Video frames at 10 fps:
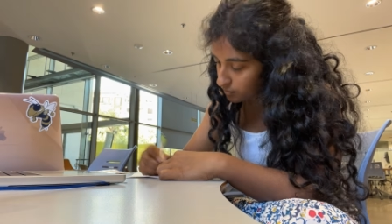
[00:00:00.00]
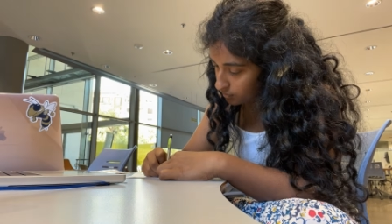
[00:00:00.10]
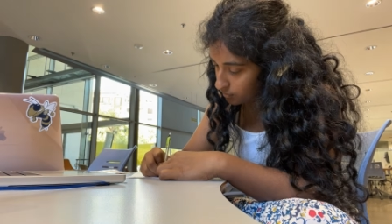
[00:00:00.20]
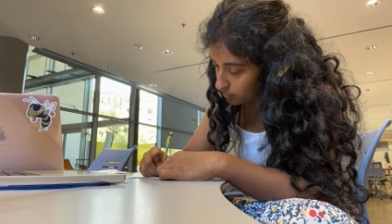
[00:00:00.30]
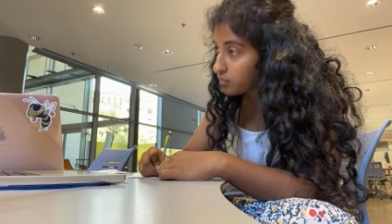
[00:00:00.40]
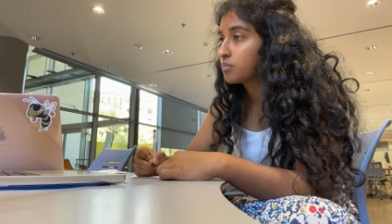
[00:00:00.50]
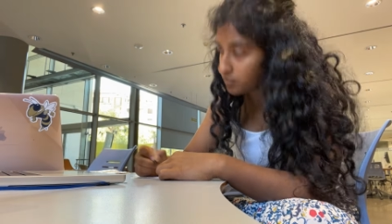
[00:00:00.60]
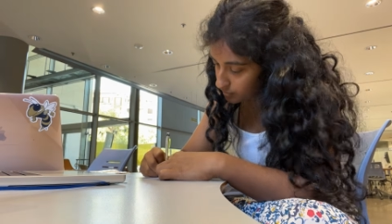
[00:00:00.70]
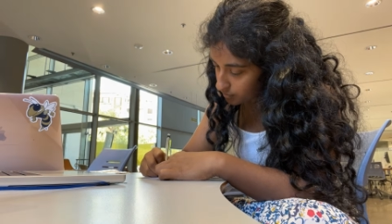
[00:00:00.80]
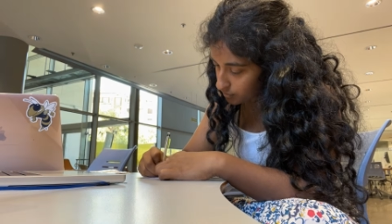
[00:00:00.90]
much
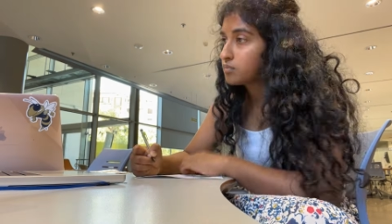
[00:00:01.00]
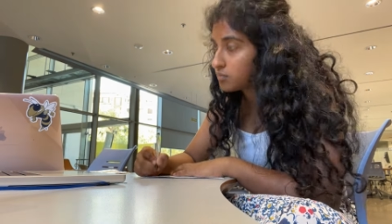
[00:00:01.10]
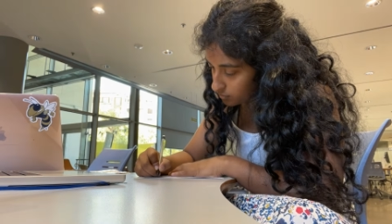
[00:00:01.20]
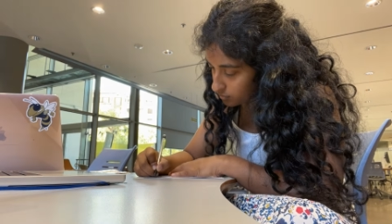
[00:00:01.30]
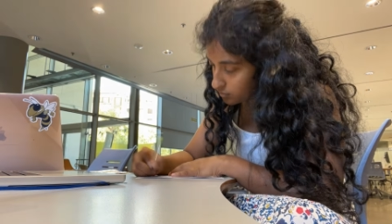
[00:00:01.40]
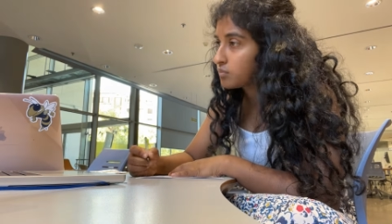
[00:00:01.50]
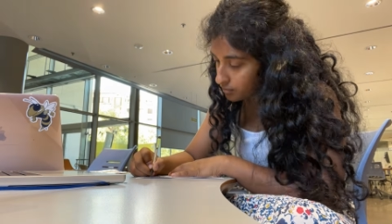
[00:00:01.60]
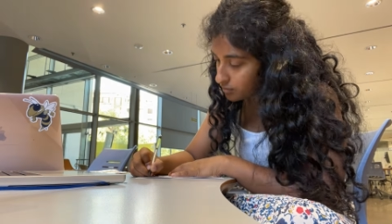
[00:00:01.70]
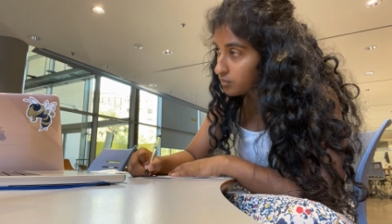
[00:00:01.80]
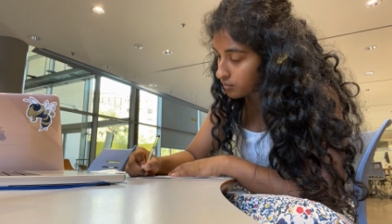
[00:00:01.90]
this summer. Oh my
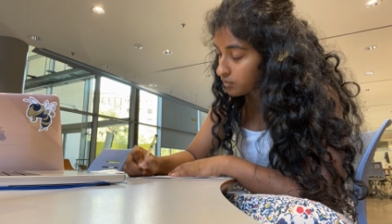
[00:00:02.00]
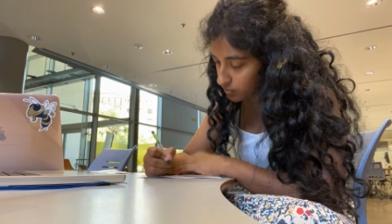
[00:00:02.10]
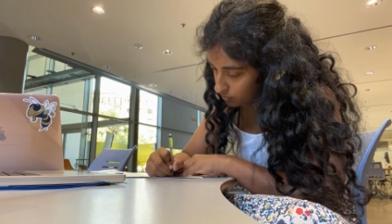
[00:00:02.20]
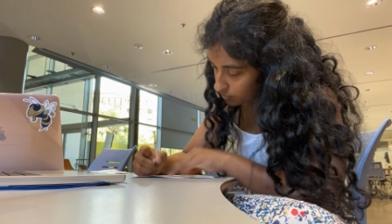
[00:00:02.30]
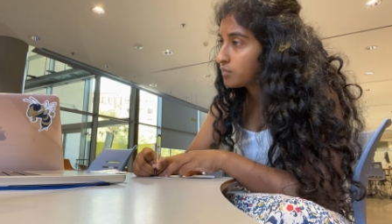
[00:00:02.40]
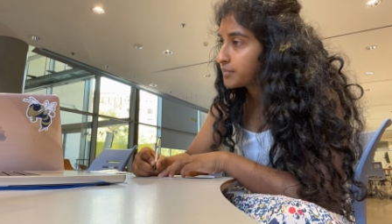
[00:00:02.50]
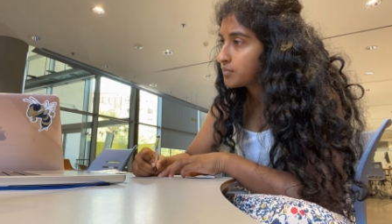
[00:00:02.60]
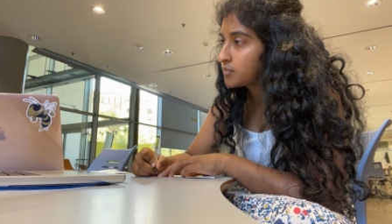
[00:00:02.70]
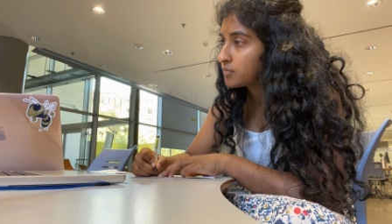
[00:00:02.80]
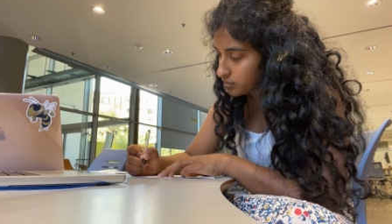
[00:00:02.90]
god.
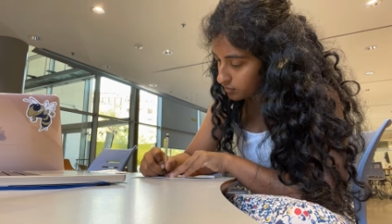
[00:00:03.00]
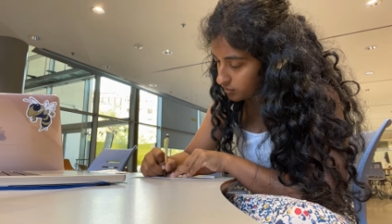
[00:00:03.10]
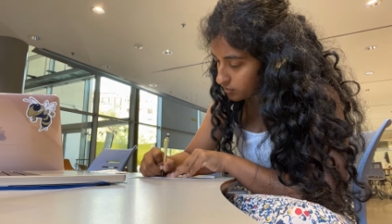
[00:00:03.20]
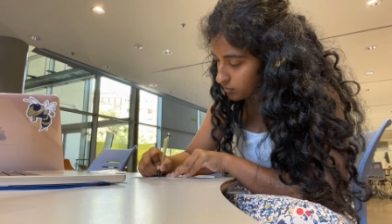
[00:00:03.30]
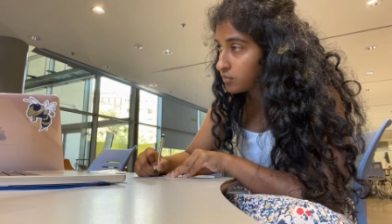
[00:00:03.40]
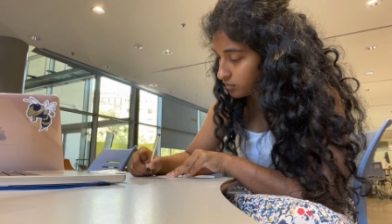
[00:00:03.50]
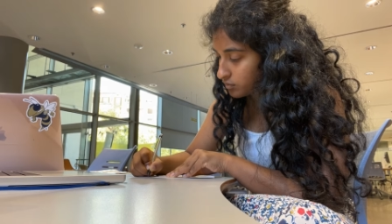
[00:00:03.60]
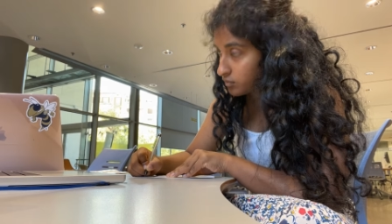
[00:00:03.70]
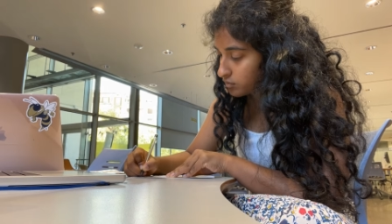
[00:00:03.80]
But also,